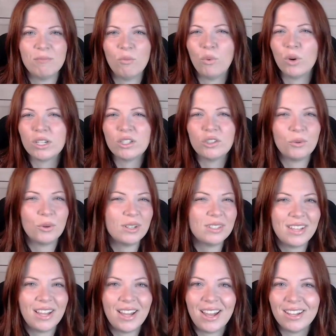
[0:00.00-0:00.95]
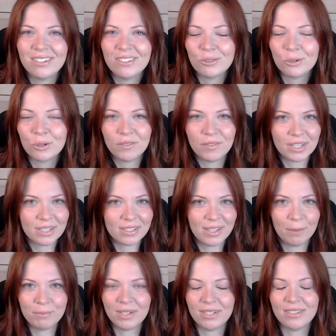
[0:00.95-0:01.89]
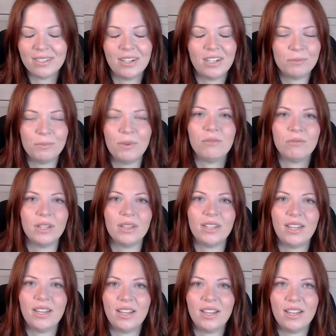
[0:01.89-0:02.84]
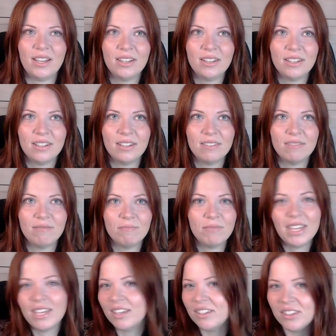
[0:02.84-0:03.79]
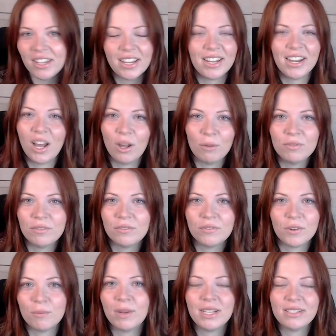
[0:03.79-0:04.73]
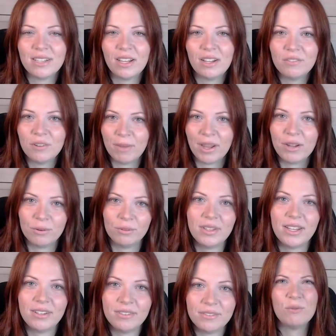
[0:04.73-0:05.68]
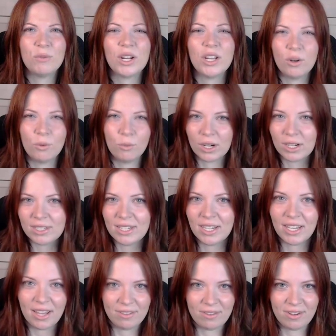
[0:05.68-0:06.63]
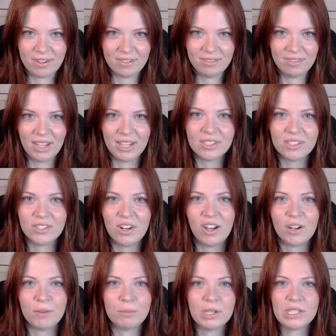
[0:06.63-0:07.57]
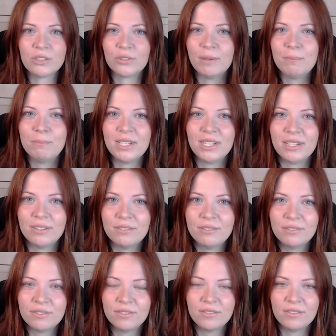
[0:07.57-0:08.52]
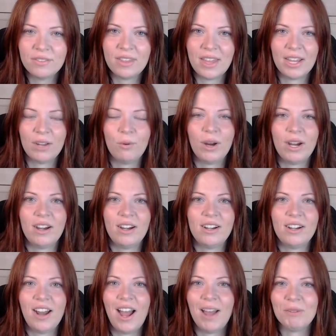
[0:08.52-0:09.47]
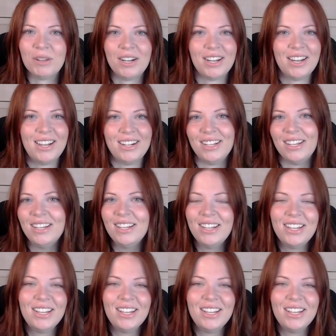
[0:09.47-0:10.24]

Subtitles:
work towards that sort of acceptance that has been really healing and helpful for myself in my own life. We're going to work together. It's not a prescriptive thing where I'm going to kind of